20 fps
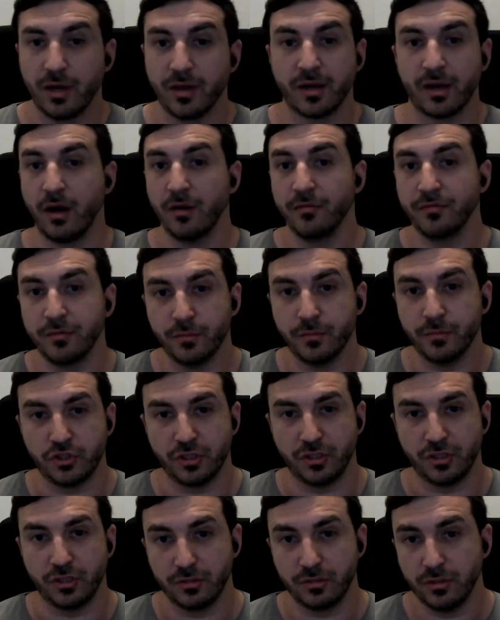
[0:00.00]
a coffee
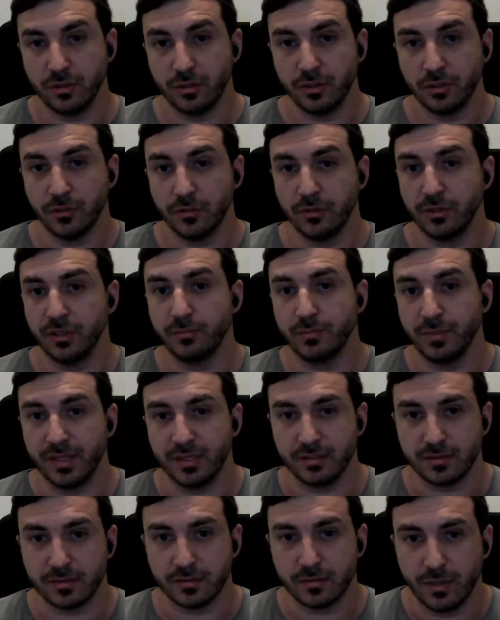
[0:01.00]
machine, you need
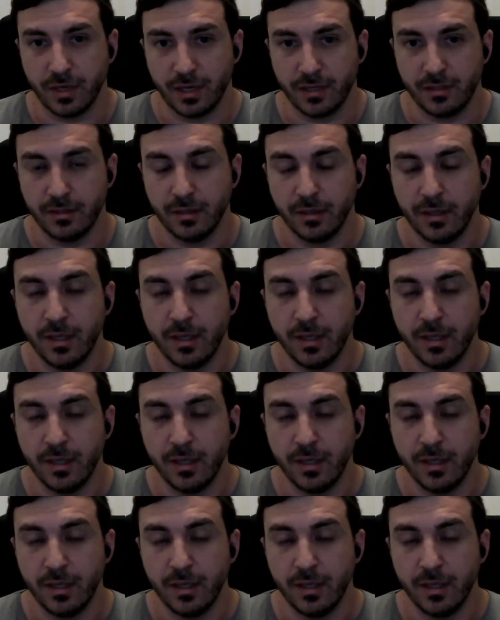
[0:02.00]
beans, right?